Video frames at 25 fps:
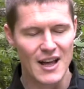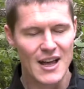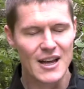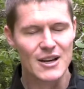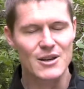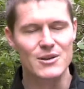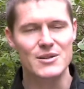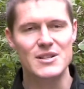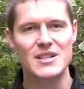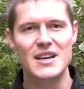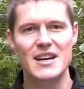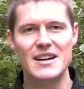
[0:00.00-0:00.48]

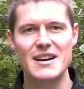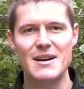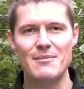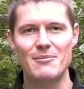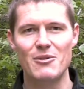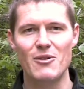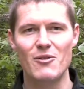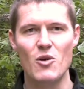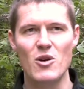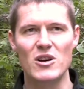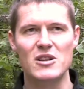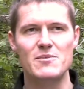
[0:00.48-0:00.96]
You'll see a number
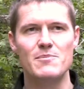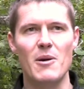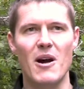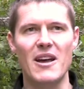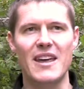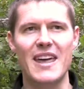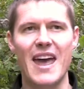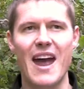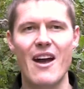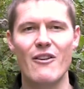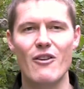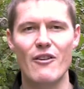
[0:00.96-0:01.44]
of works by
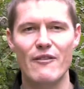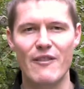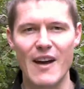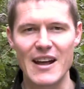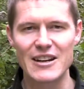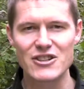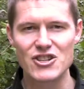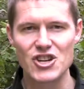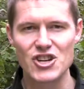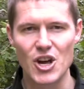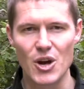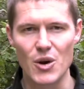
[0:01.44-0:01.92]

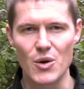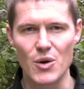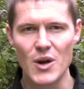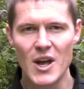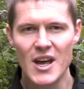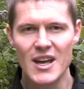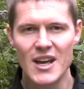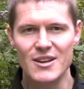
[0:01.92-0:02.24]
Caravaggio,